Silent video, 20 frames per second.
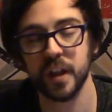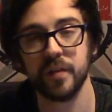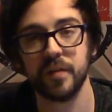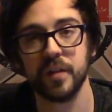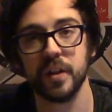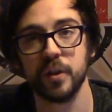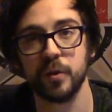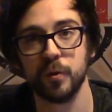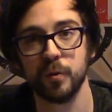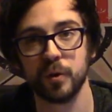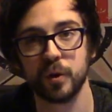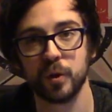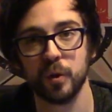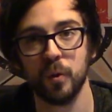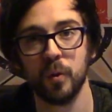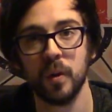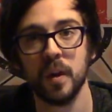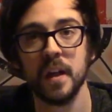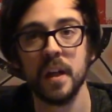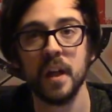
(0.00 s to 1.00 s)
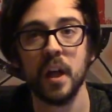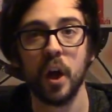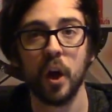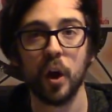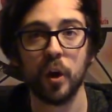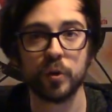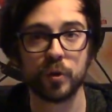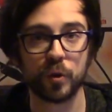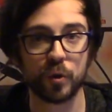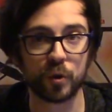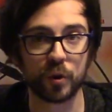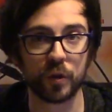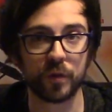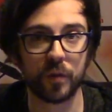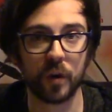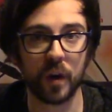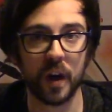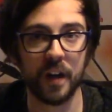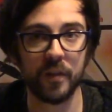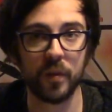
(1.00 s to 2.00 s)
if they do so. It's usually
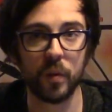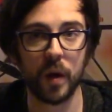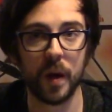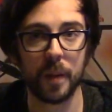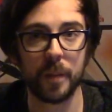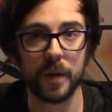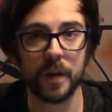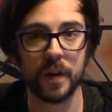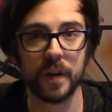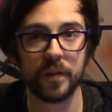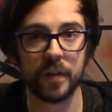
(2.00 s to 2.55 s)
for a heavy weapon.